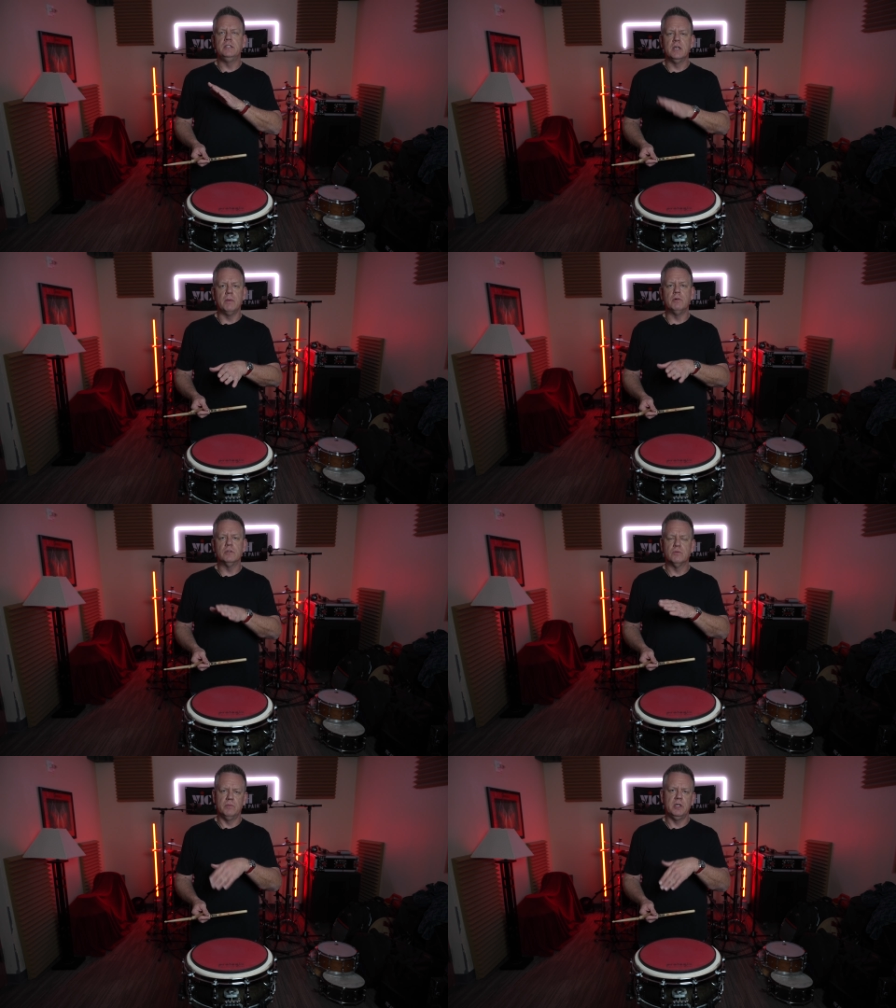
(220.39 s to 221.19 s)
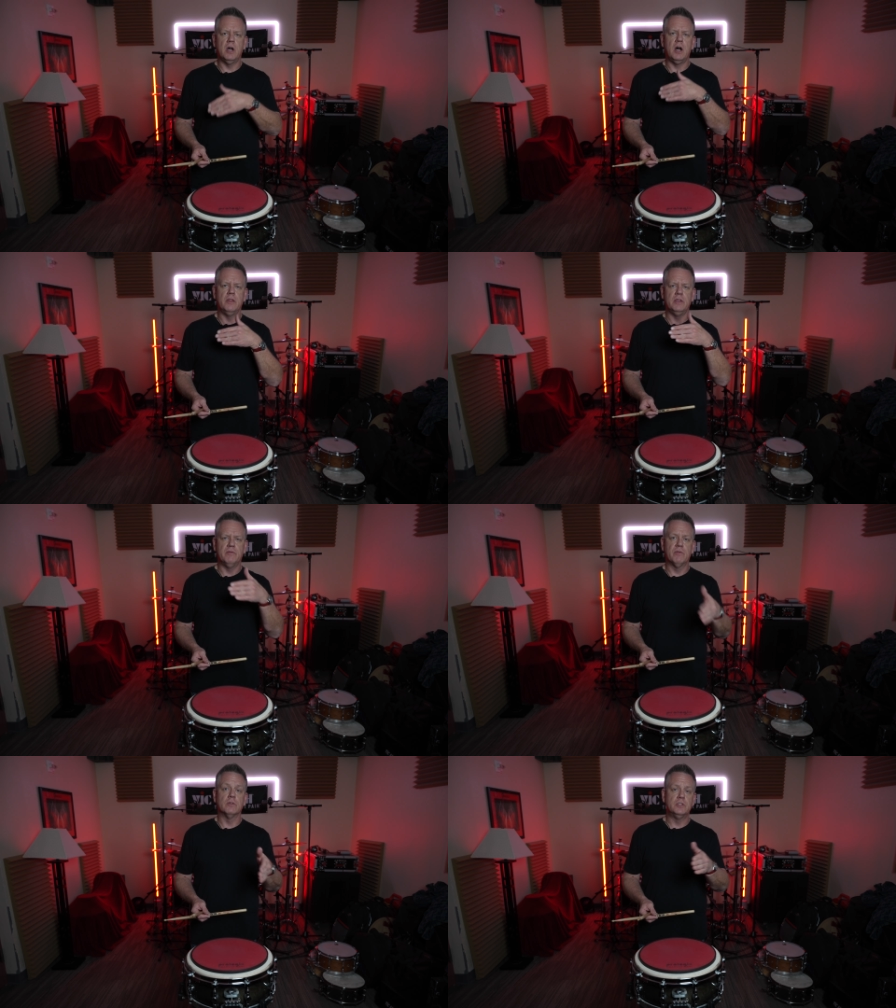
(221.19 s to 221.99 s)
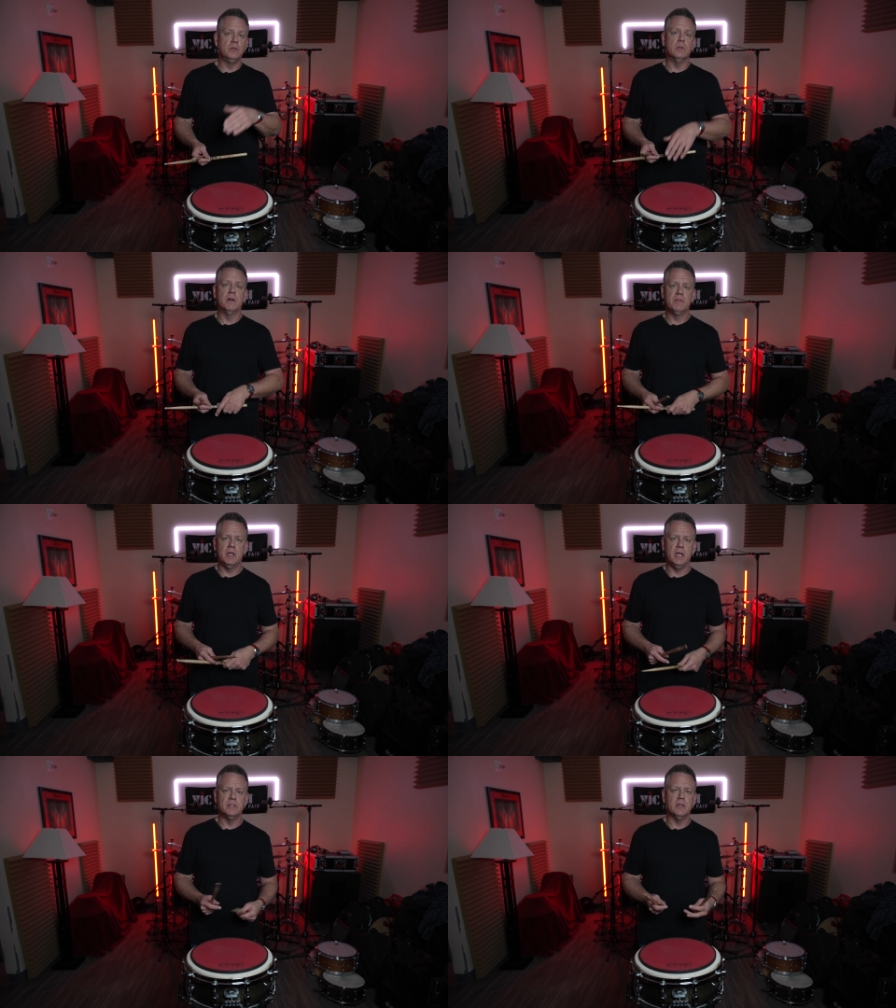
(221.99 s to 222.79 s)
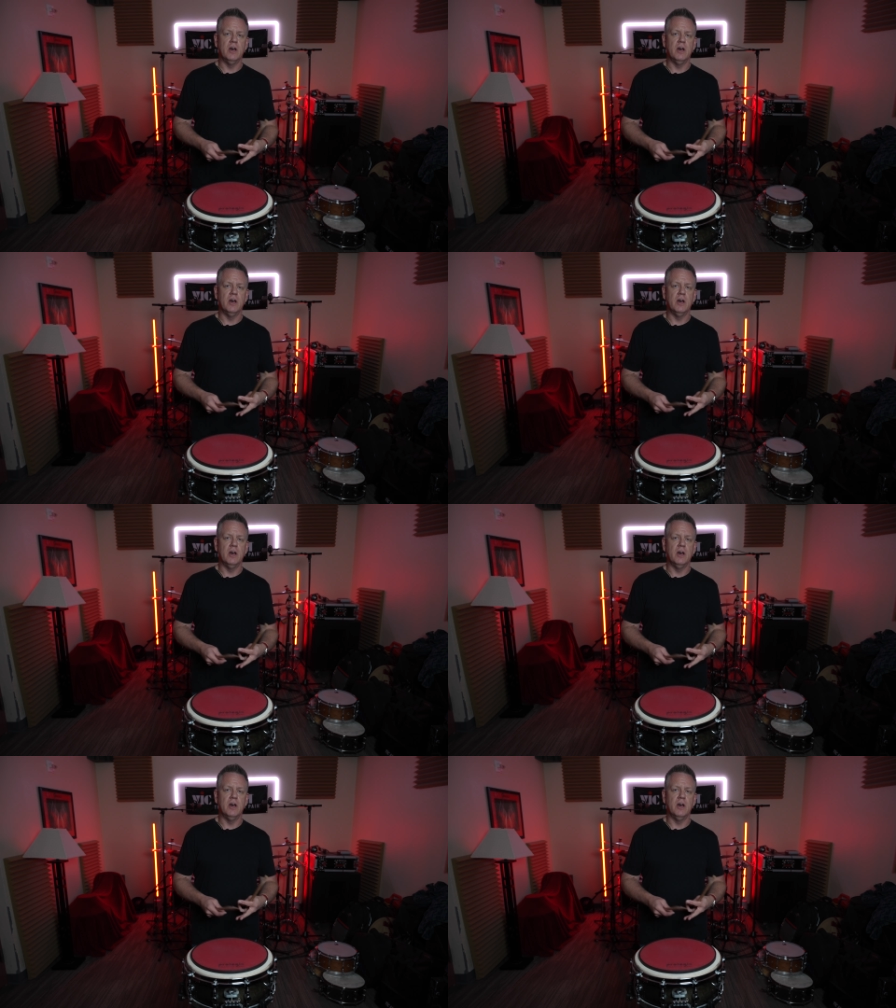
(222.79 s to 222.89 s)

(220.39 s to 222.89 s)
doubles will be on the first two left hands